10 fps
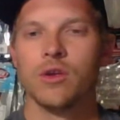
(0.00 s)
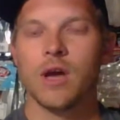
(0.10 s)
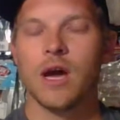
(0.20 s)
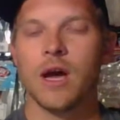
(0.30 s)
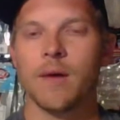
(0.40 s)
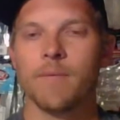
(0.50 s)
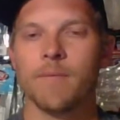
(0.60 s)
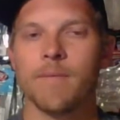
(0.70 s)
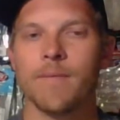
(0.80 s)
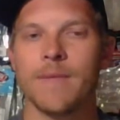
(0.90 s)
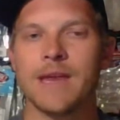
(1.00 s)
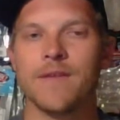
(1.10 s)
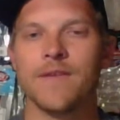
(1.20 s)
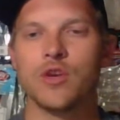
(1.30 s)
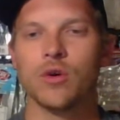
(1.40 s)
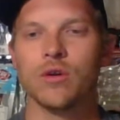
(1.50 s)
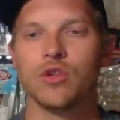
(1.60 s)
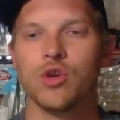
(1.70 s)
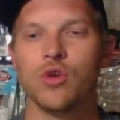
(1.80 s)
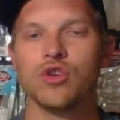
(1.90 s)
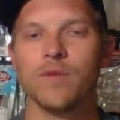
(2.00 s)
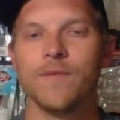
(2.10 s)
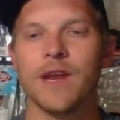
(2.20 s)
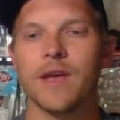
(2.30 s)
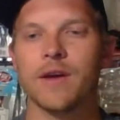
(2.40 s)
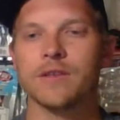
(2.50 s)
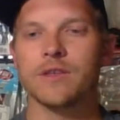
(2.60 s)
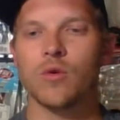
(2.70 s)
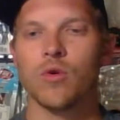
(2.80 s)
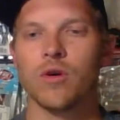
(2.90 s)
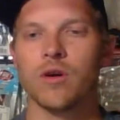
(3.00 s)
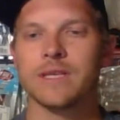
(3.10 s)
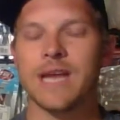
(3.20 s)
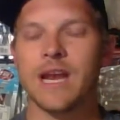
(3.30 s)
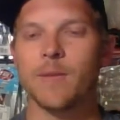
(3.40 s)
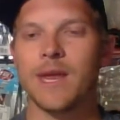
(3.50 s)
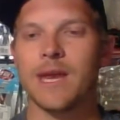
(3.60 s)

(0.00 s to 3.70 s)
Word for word: um, individual YouTube videos or sending me an